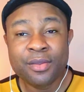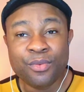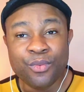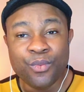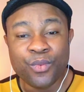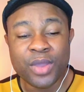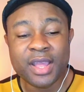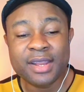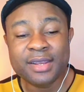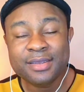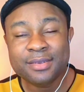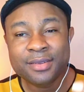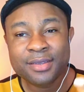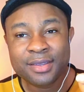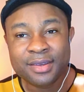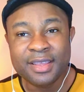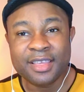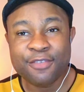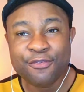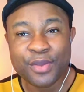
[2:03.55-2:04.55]
When
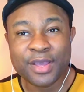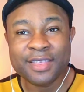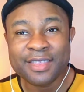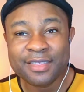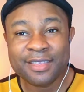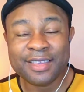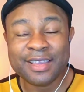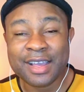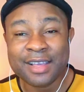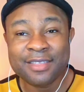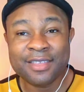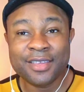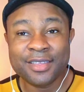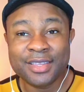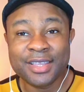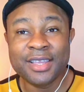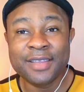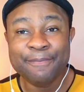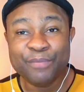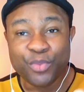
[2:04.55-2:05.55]
this first
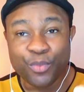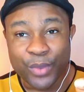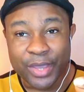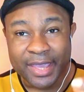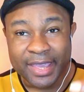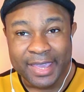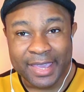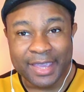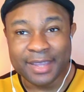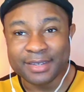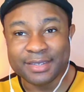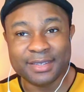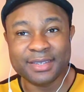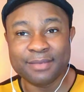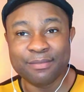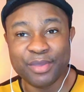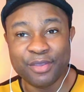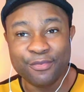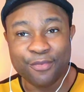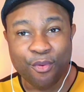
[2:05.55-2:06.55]
scarcity will
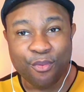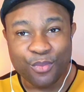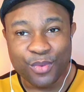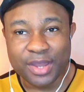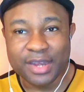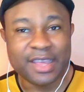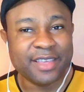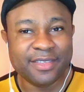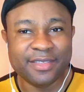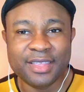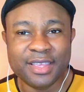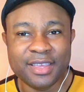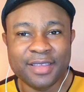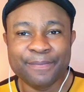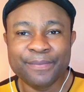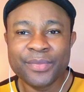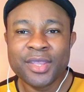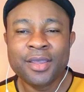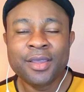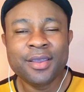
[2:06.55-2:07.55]
hit before
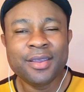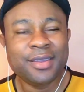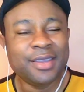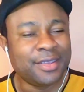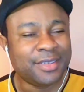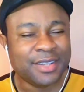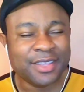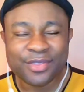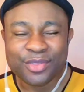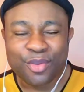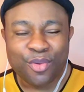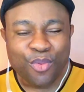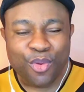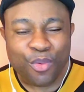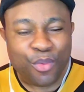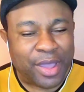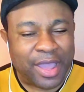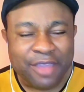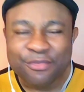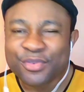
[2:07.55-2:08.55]
Wednesday, it is not
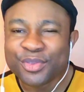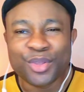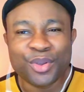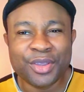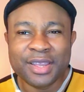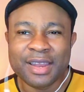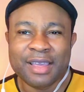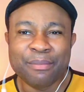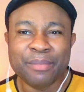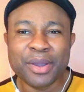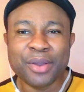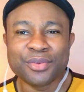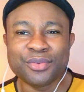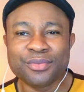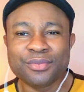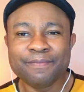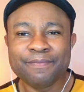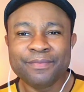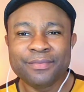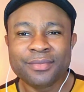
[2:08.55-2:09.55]
what we are even talking
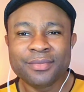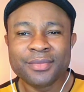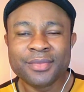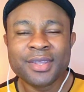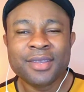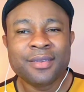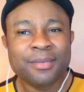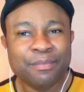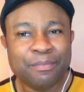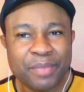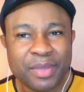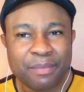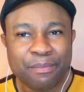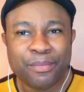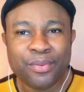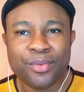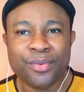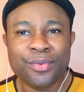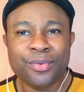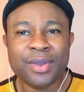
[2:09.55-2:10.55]
about.
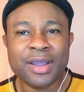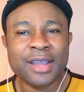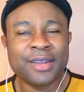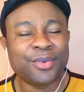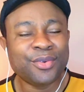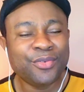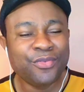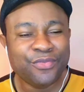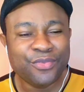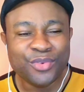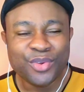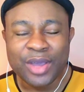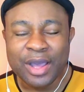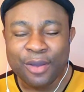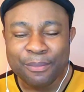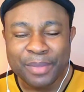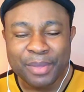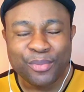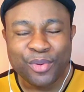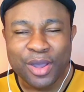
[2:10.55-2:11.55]
People, I don't even know
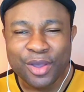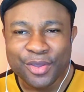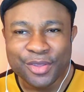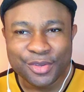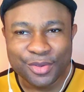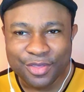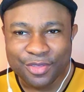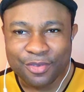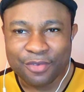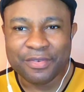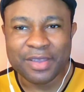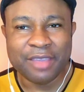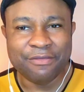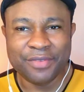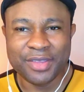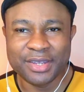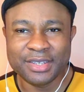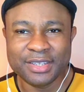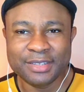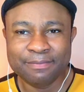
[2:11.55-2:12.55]
how people are going to
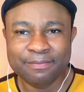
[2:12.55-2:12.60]
survive it.